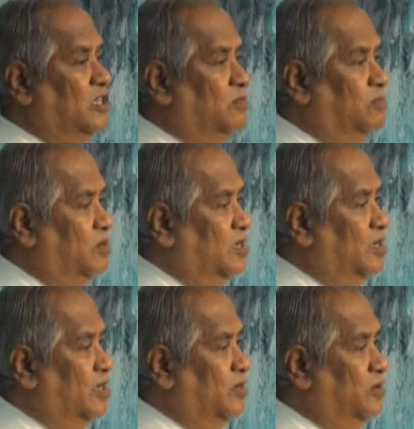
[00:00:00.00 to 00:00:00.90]
in
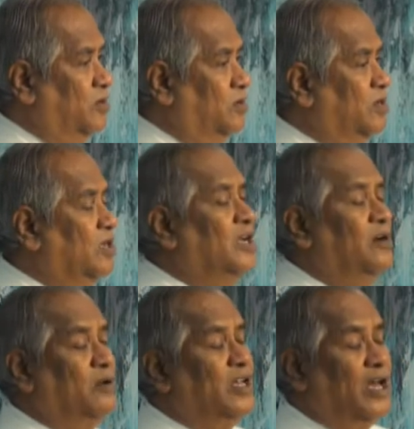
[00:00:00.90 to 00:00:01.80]
Lane Road.
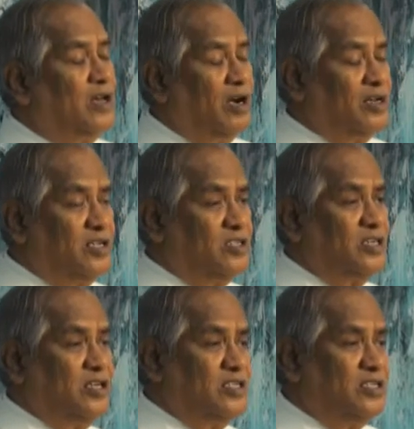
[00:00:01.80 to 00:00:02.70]
Okay, I got the
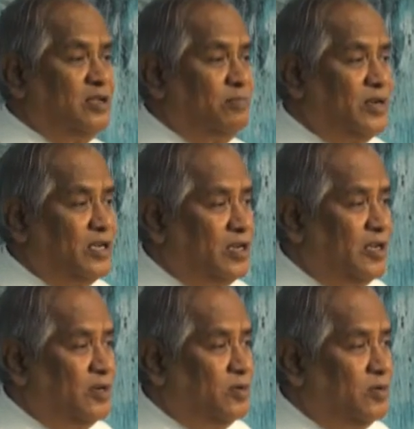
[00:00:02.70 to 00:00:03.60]
church in the
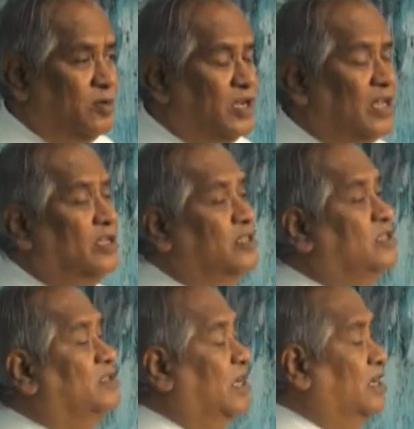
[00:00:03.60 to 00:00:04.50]
Lane Road.
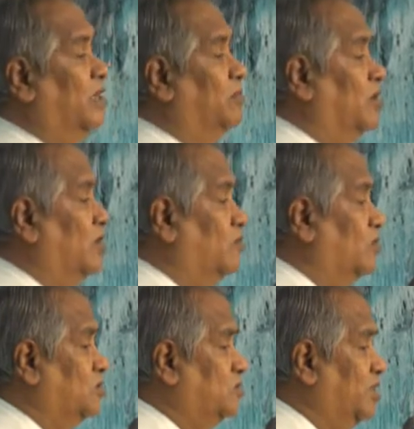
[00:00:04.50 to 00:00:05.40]
This Sunday morning,
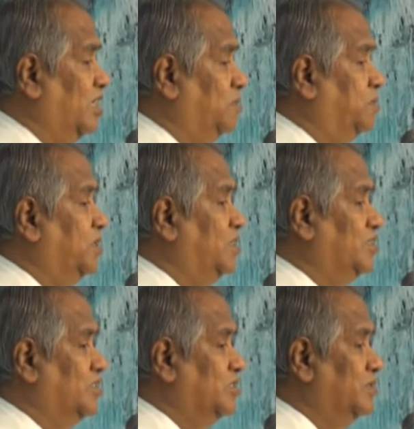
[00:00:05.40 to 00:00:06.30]
what should I
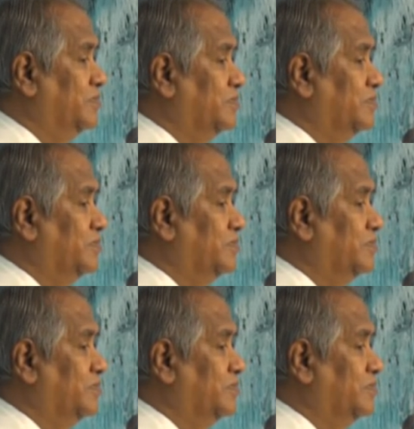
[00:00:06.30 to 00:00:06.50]
preach?